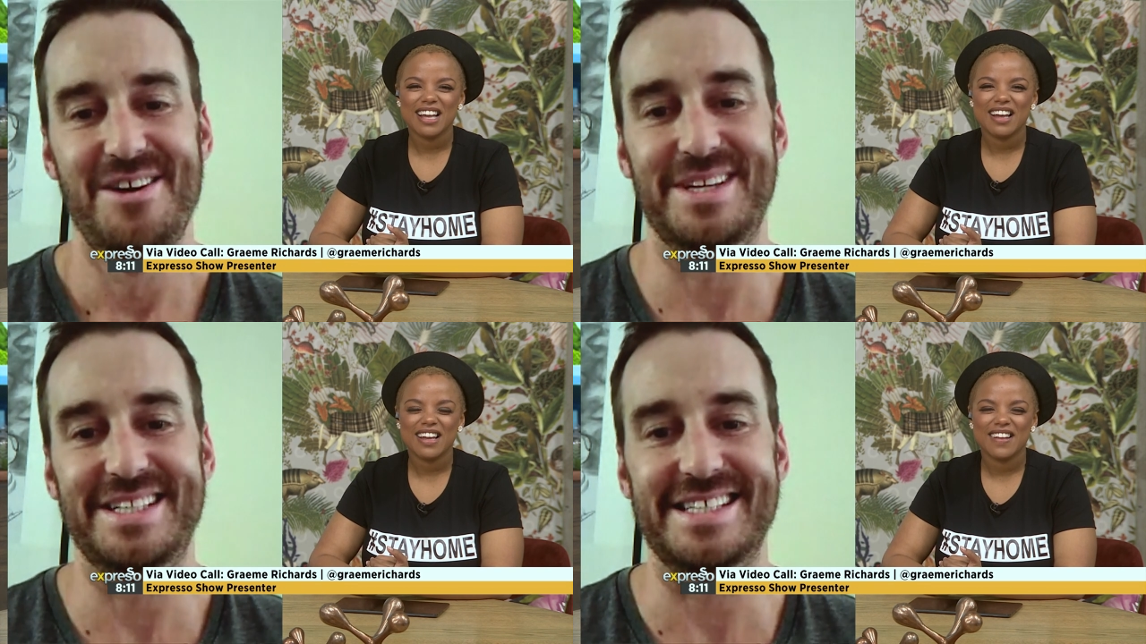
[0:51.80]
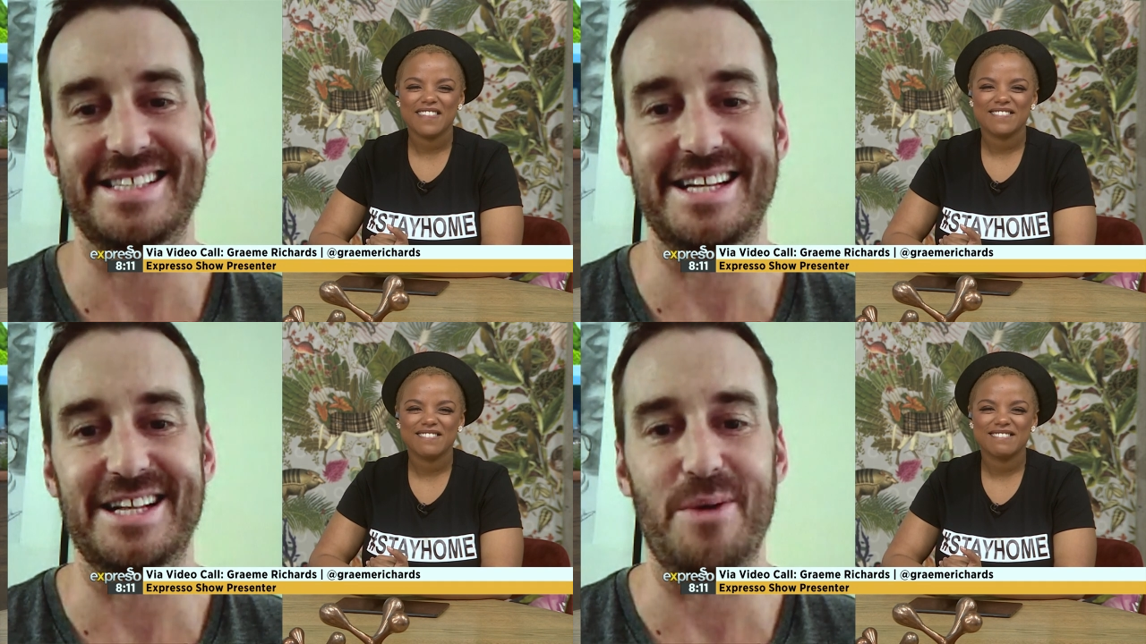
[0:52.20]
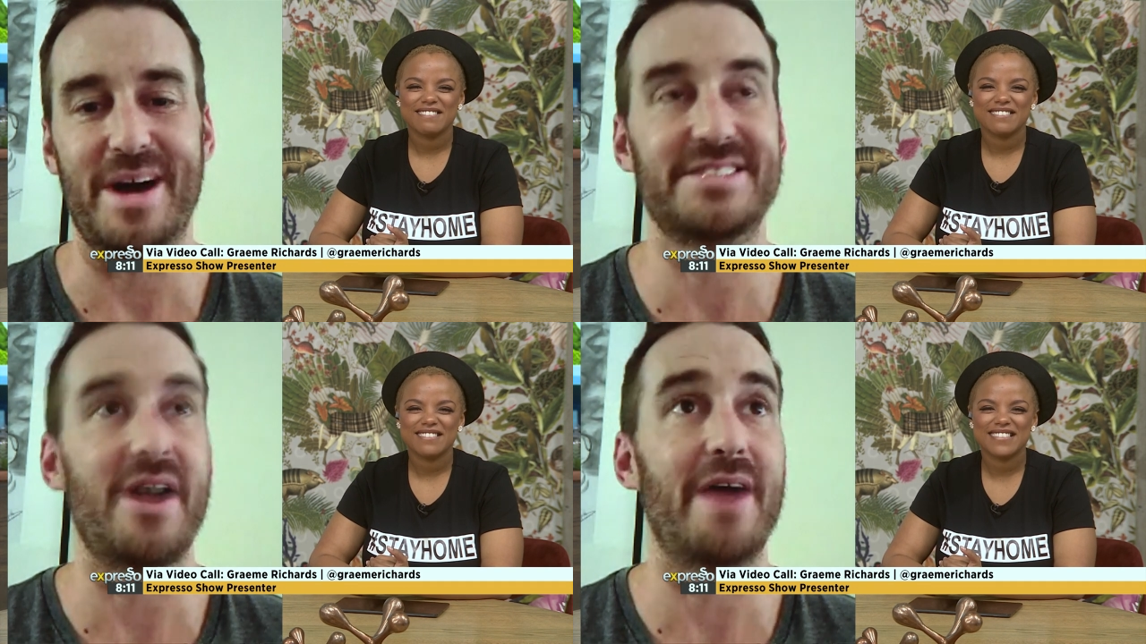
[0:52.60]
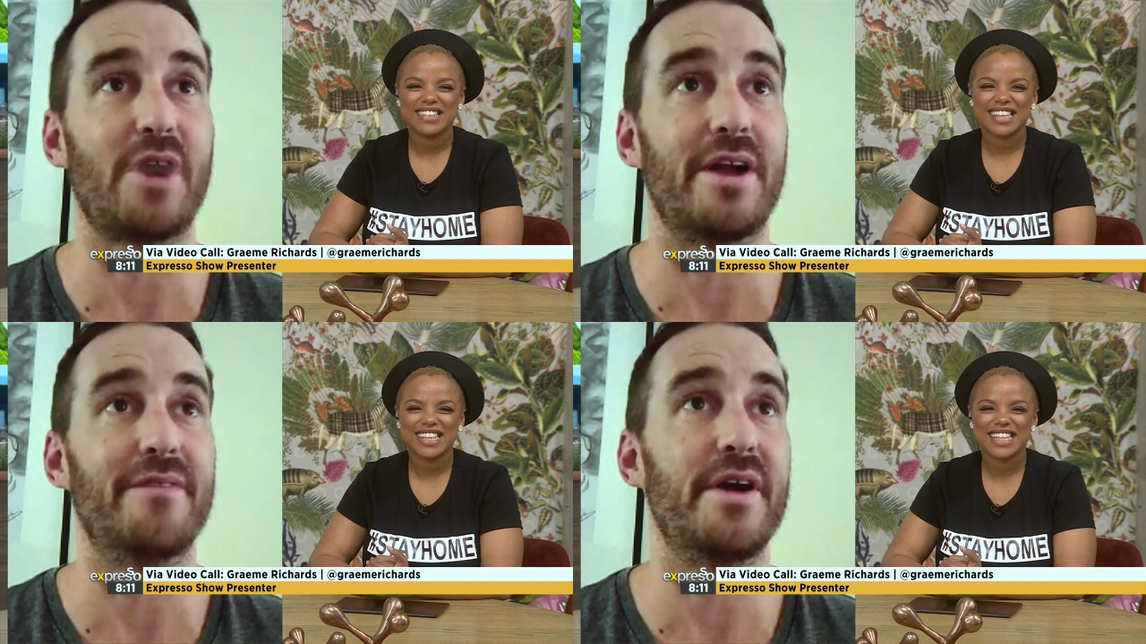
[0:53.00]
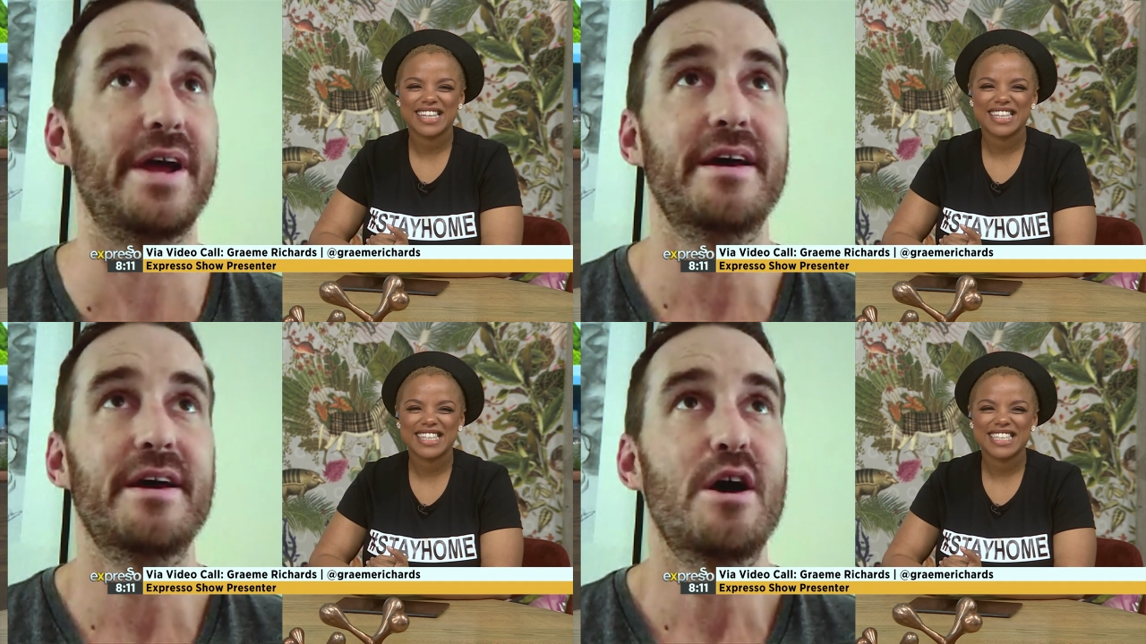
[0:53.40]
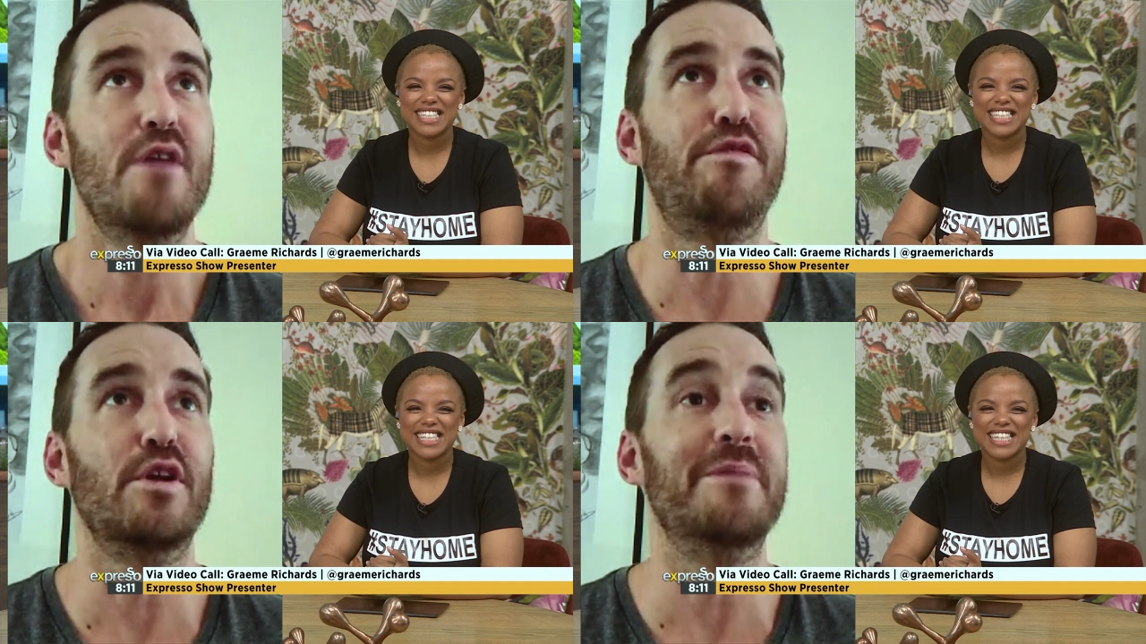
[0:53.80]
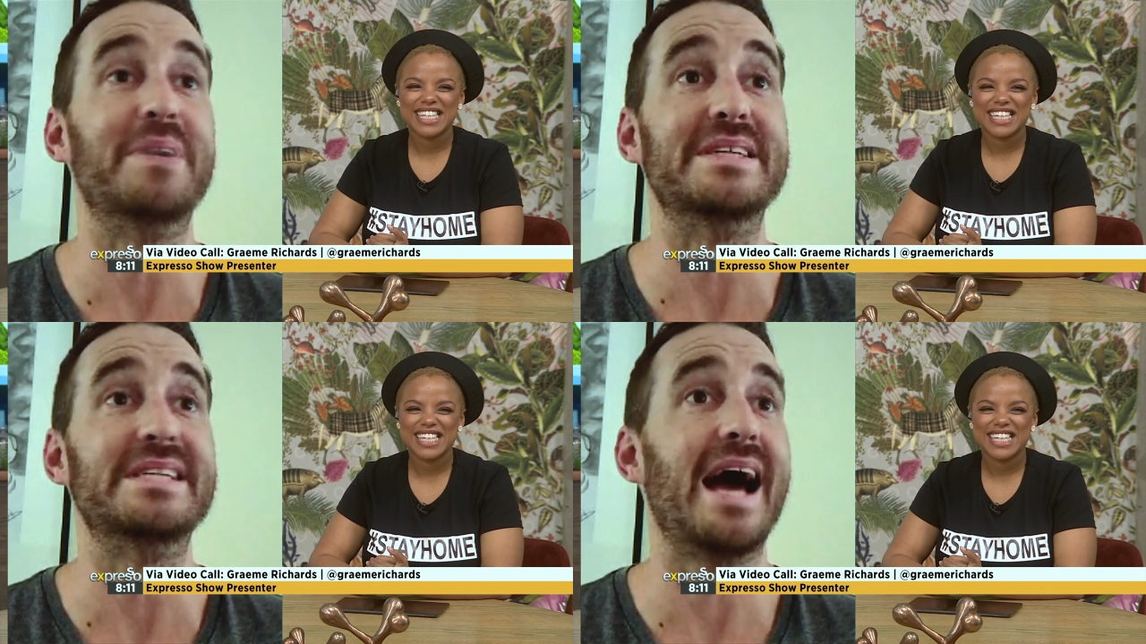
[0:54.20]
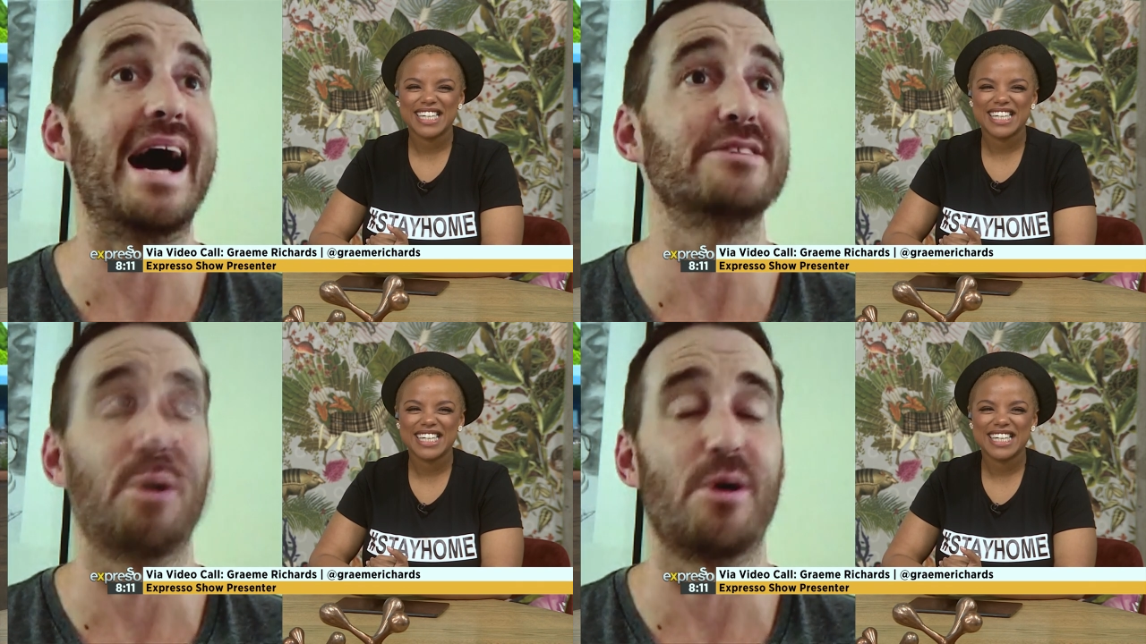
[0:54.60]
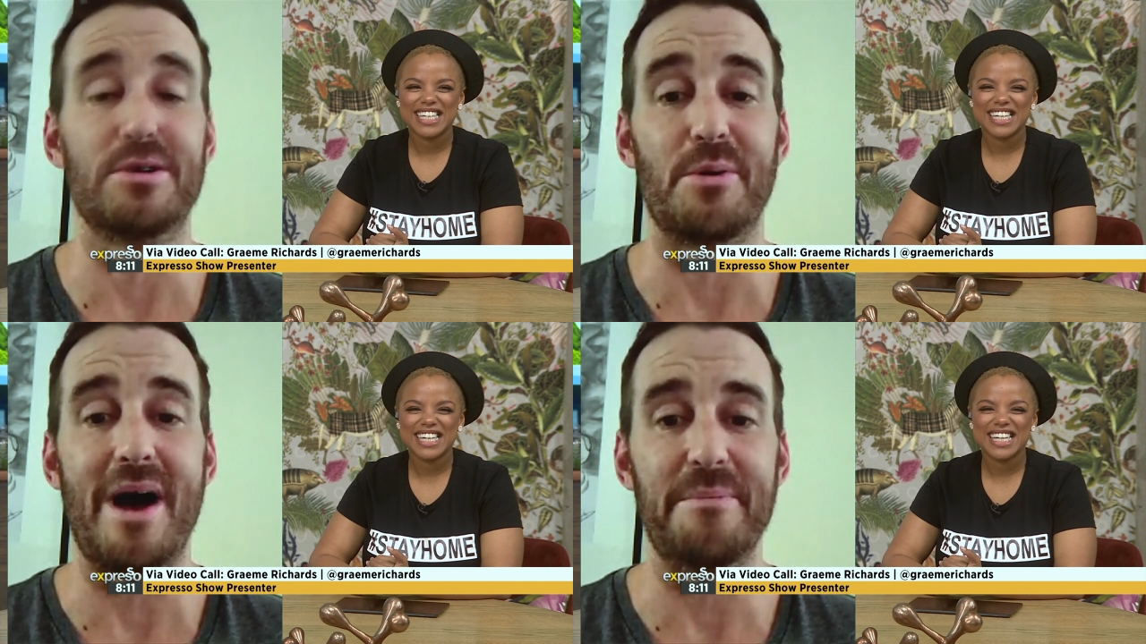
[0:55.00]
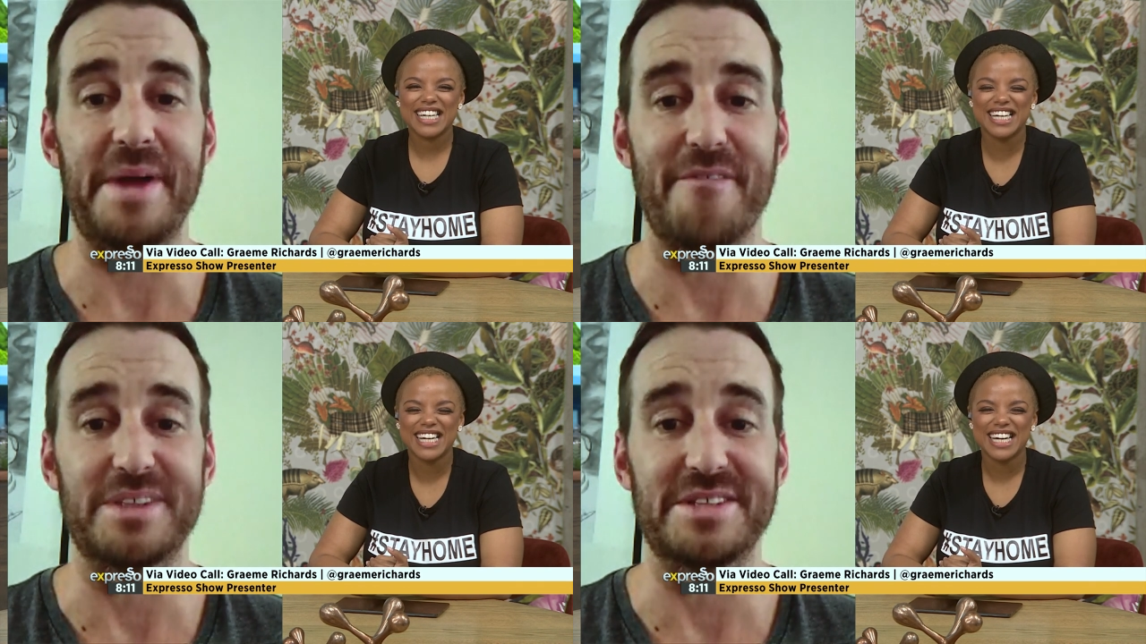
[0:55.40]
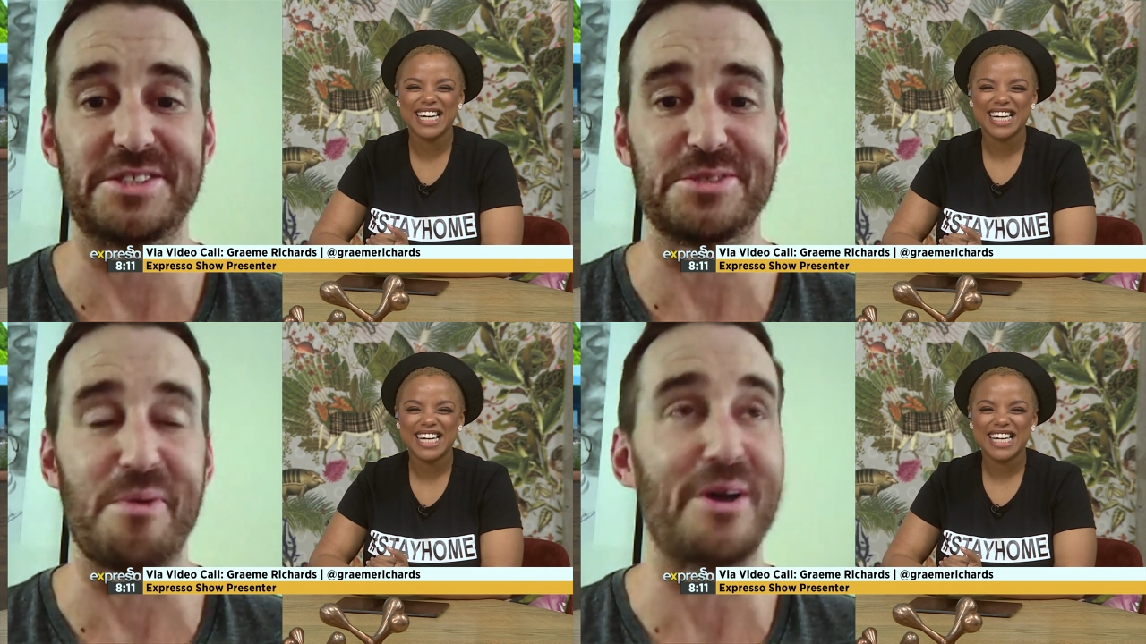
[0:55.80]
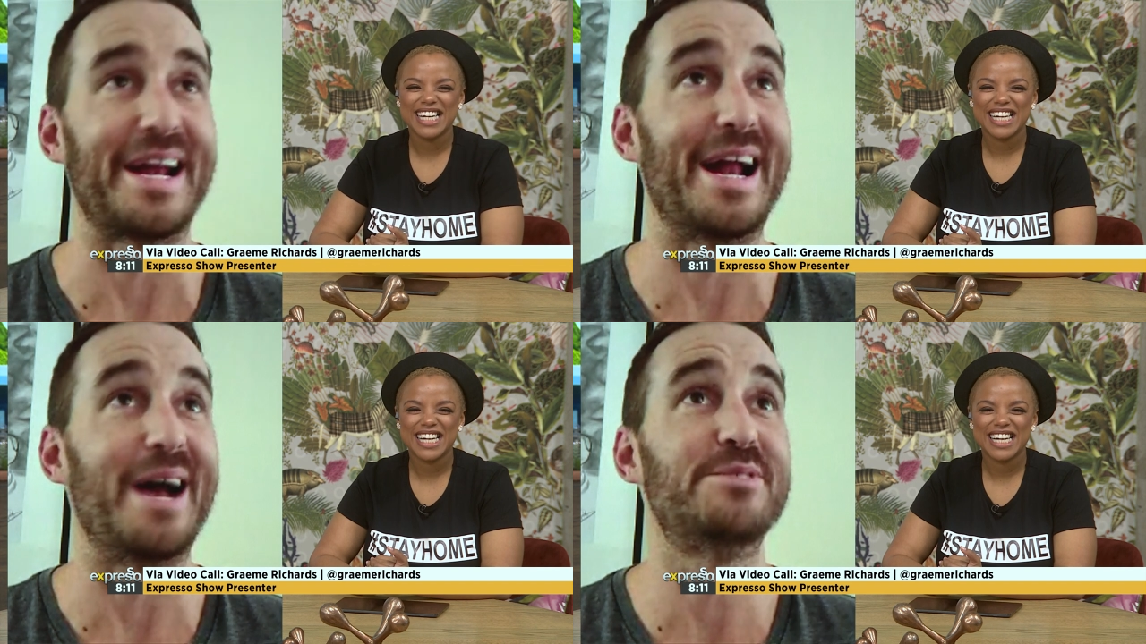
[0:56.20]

Speaker 1: with this little one. So I've got a very full and busy household around me. Everyone's just working up.